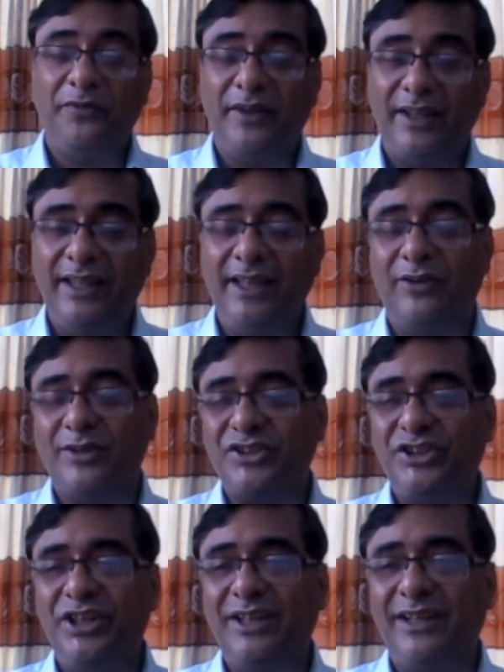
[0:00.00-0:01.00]
he or
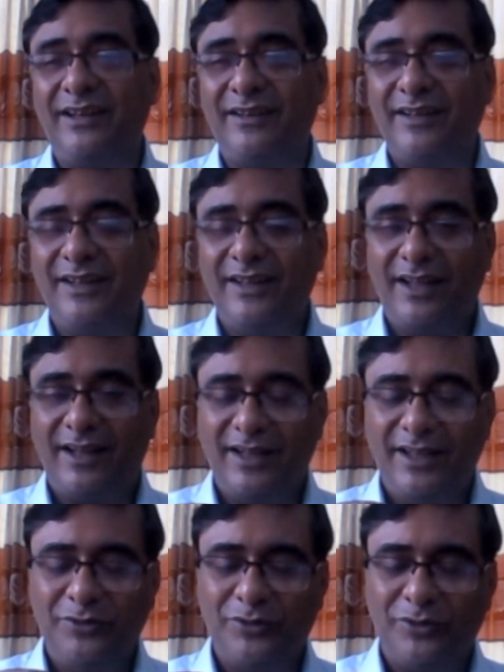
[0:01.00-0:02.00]
she can
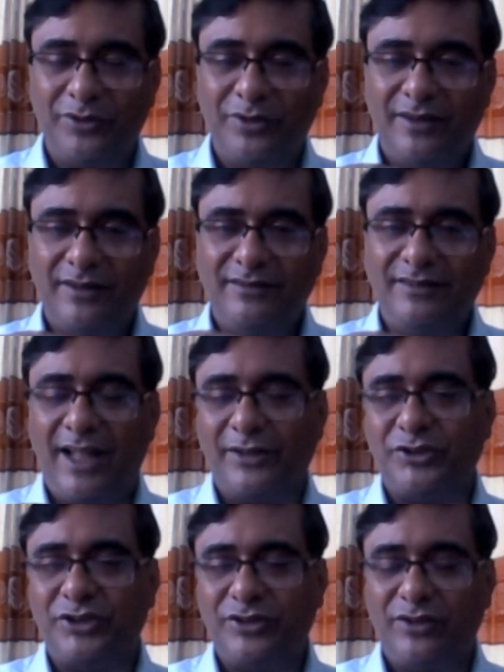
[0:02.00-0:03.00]

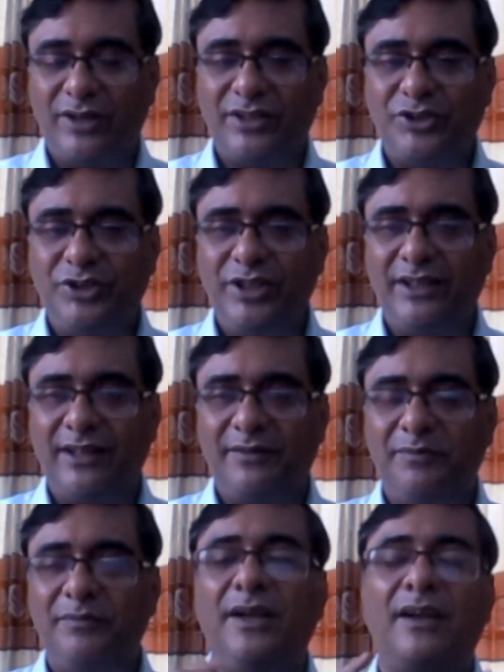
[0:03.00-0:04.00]
touch, or she can
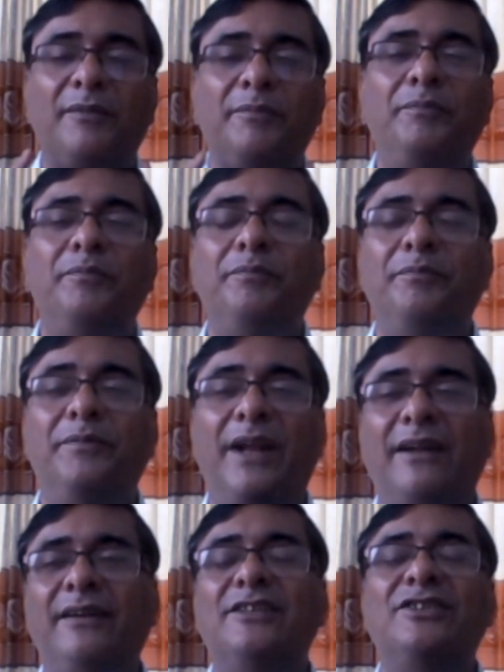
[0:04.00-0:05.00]

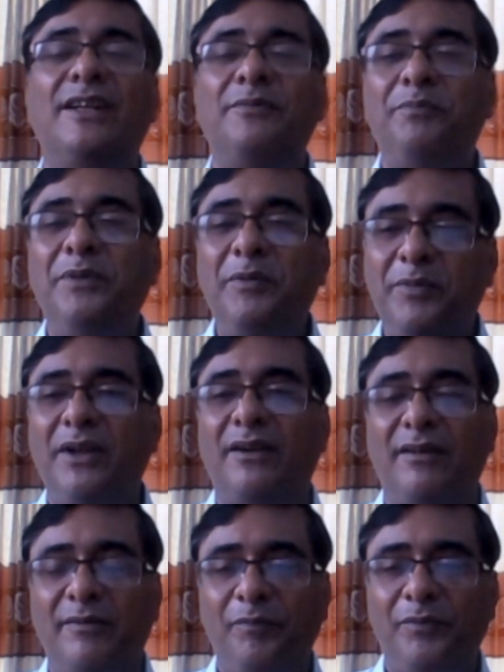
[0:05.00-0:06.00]
practice and
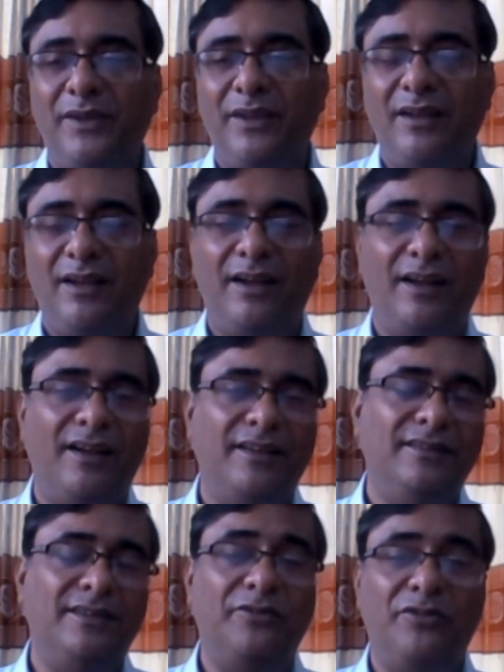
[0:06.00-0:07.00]
prepare
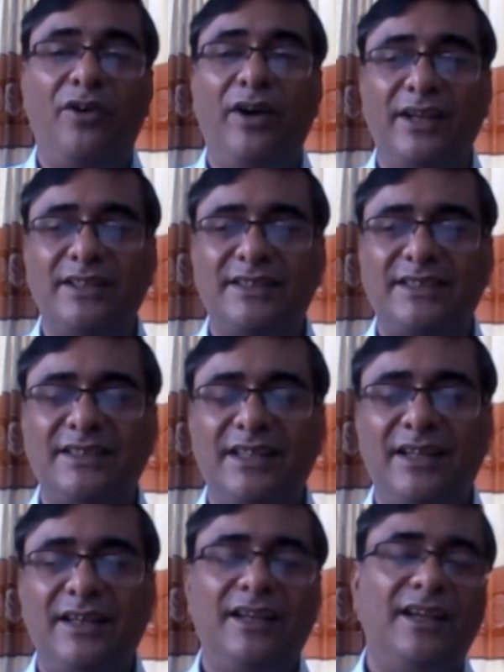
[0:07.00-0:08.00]
the voice
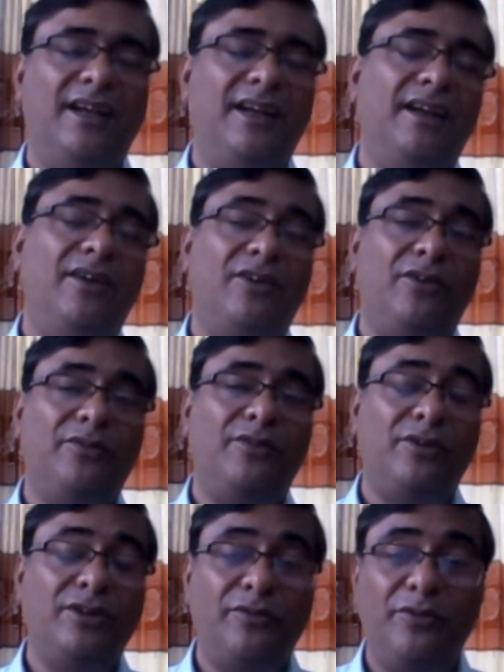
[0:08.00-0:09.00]

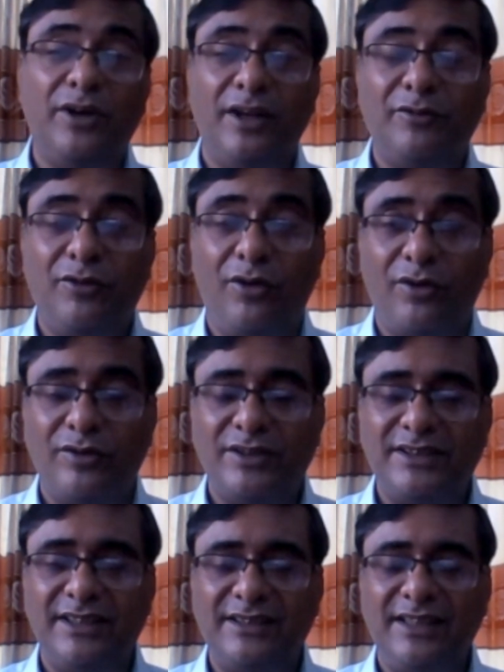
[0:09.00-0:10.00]
or the vocal
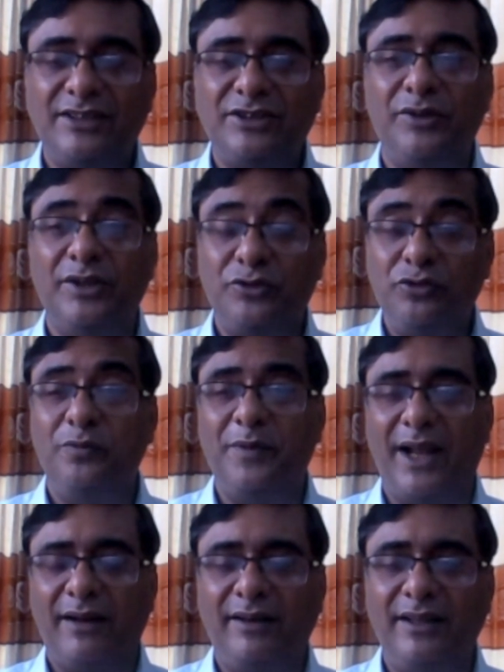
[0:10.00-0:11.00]
cords in such a way through
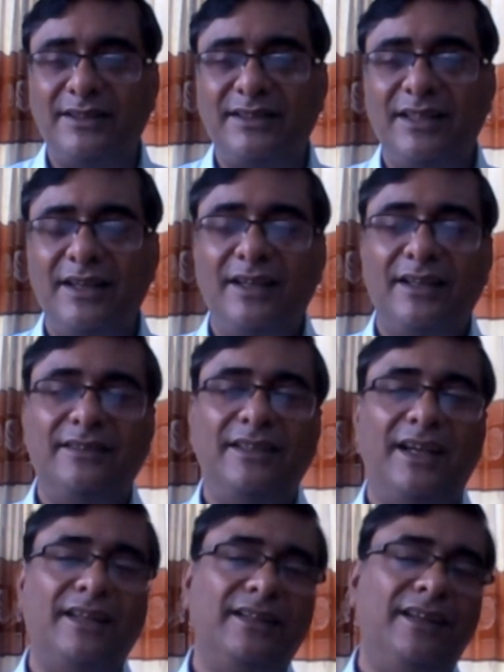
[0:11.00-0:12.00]
practice
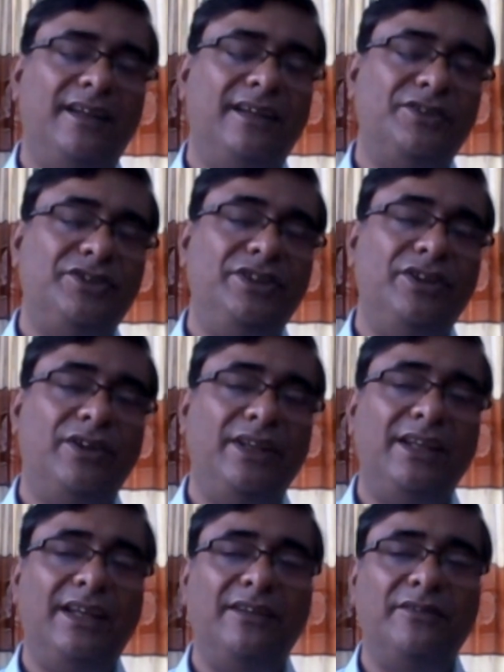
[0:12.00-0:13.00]
that she or
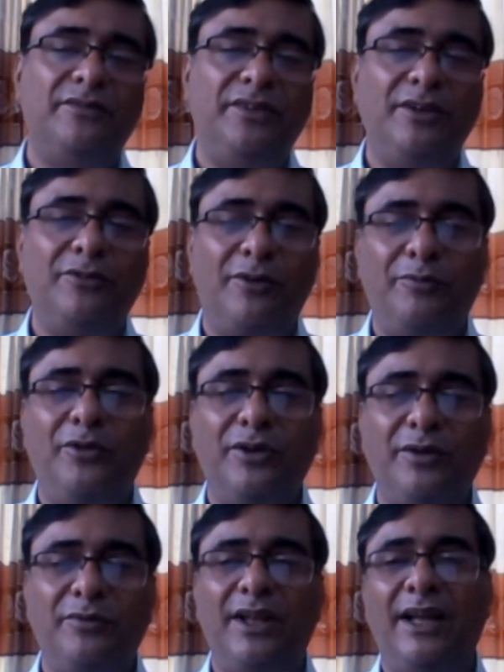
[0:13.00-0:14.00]
he can feel
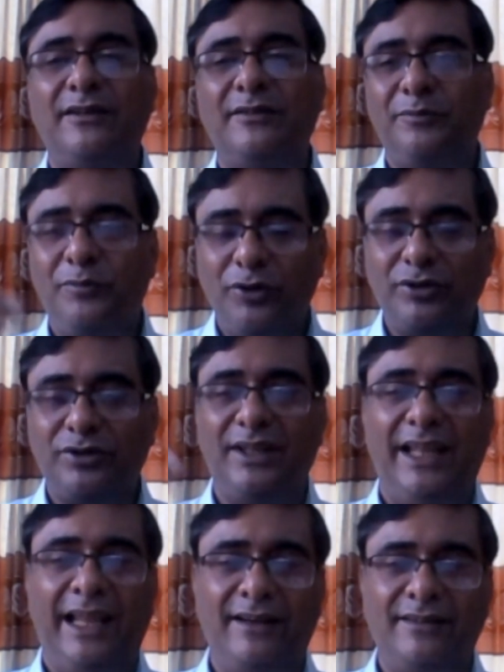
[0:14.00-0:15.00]
comfortable at both
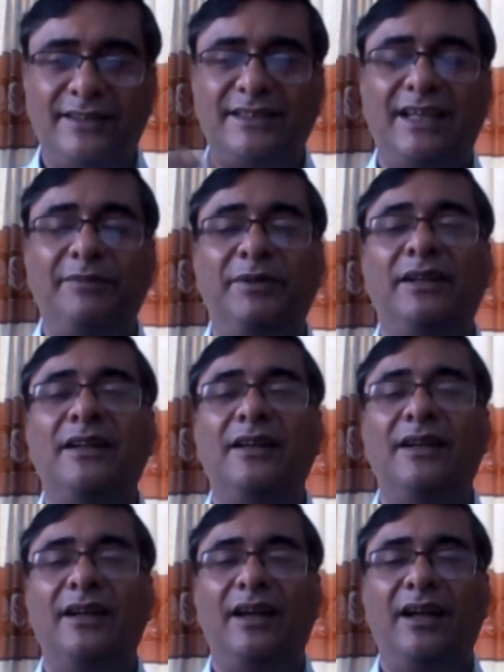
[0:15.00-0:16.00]
ends, I mean
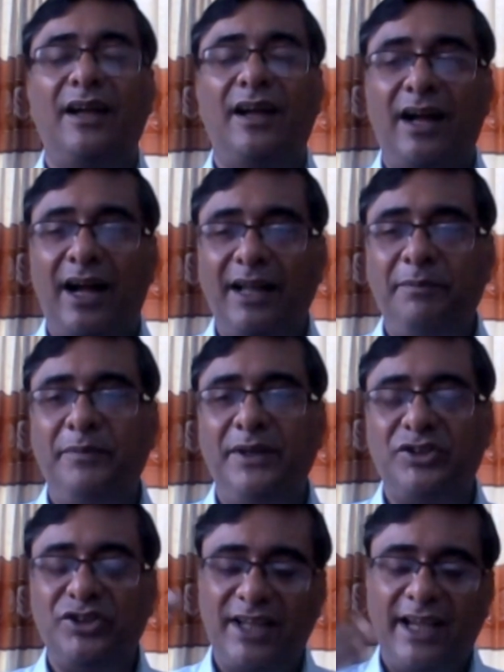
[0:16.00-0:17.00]
a high
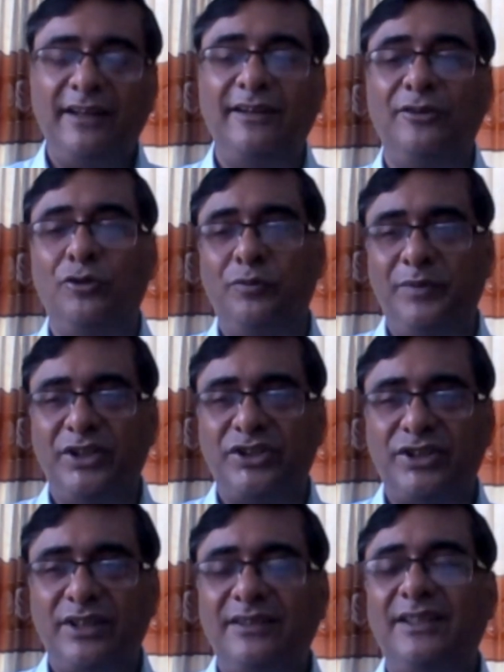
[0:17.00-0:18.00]
pitch and low
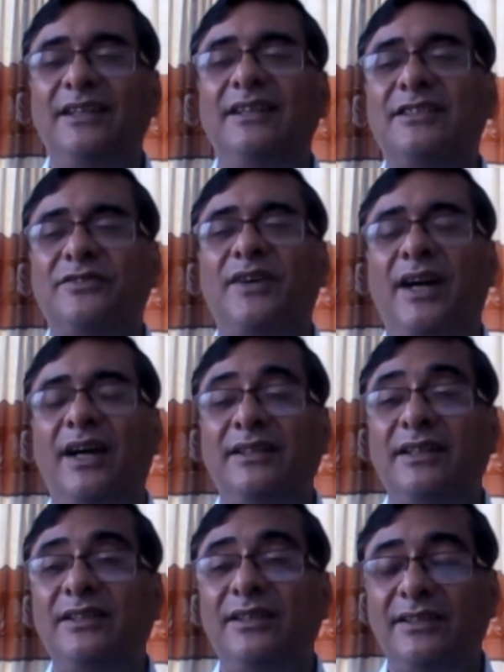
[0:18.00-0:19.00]
pitch, then it's fine.
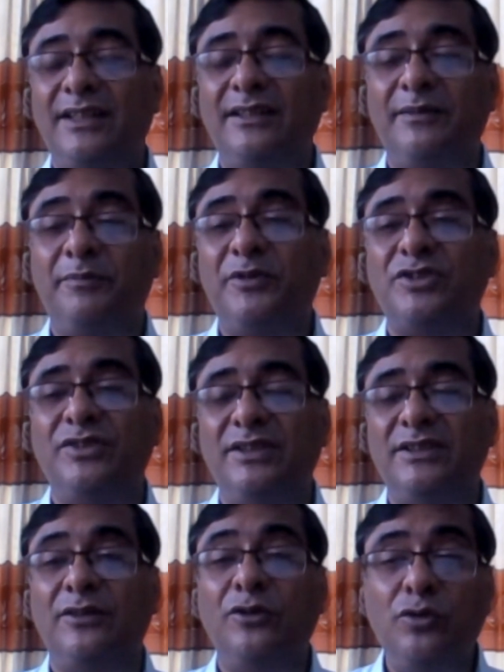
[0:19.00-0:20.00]
Then the person
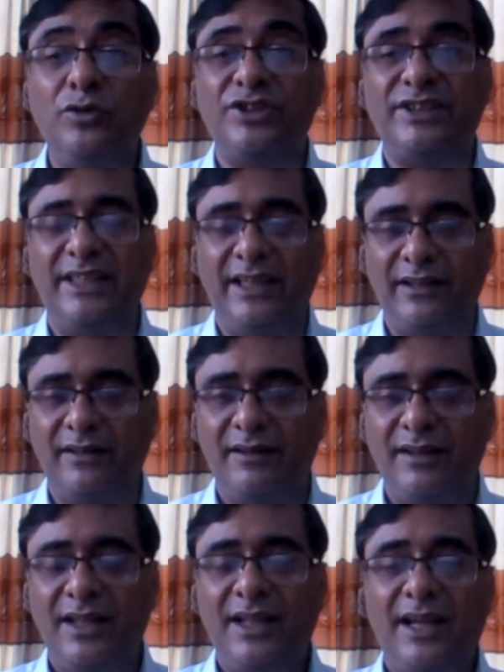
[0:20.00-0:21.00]
is a good singer,
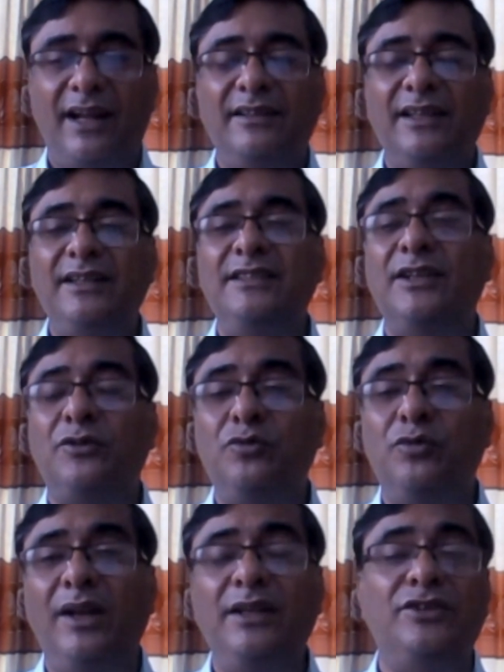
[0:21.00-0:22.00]
and that is the
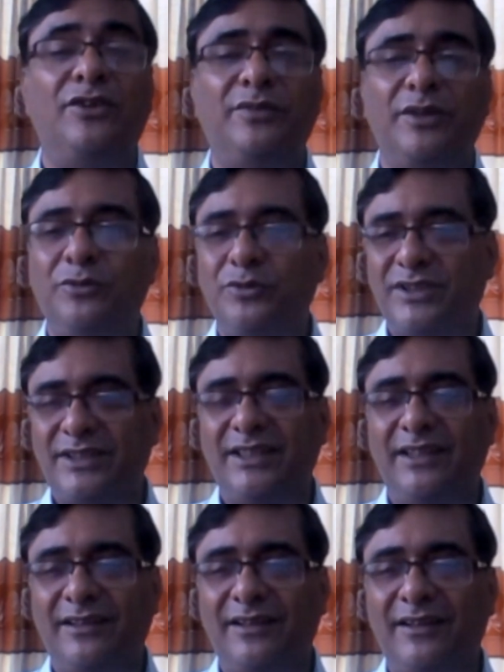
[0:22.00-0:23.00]
quality of a good
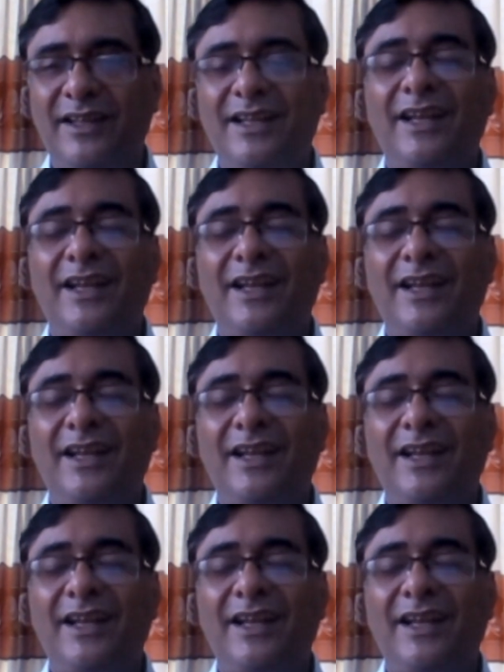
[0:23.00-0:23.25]
singer.